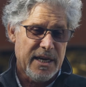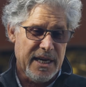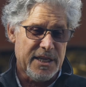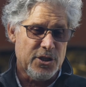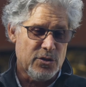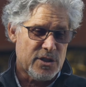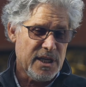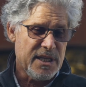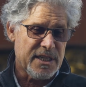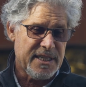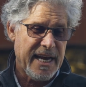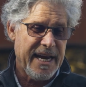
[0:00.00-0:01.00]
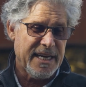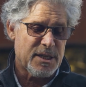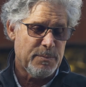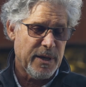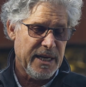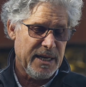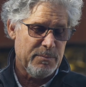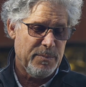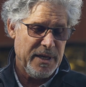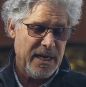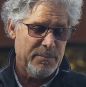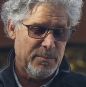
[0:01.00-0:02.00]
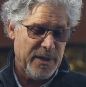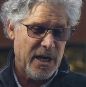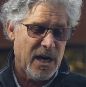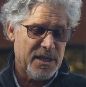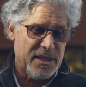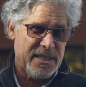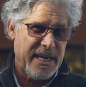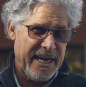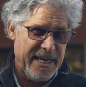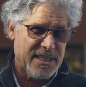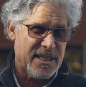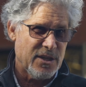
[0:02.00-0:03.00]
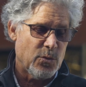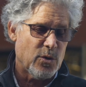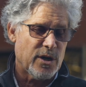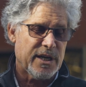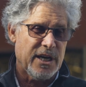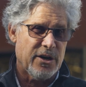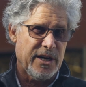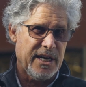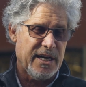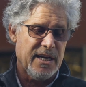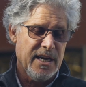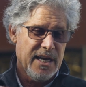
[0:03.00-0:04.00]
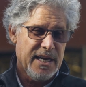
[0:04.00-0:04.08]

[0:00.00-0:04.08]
It, you see the tanks, but be, beyond the tanks in the work area